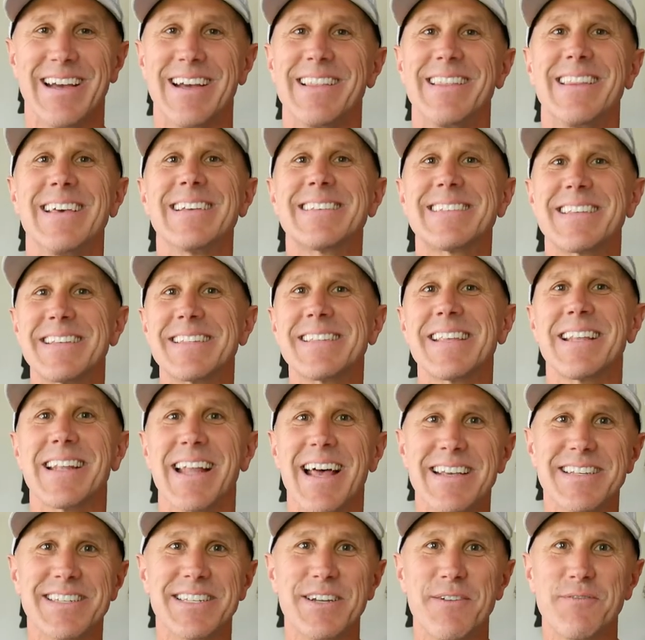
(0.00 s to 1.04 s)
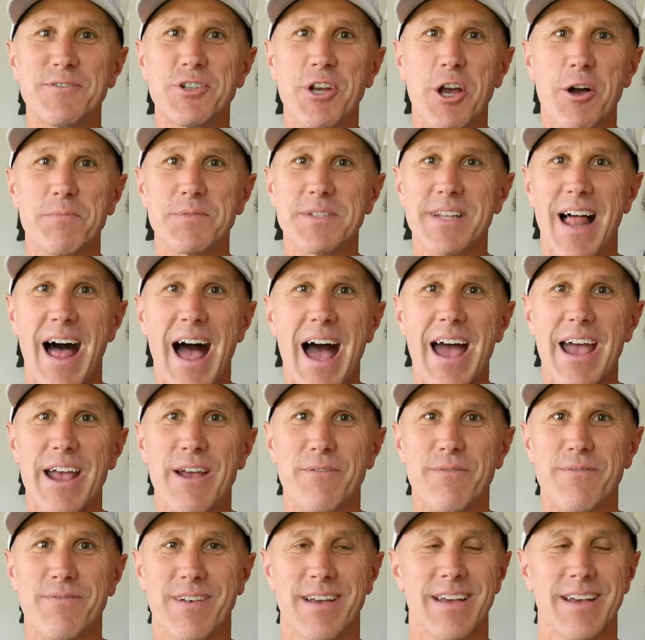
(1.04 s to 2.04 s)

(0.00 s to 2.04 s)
This is the lesson of Job's life.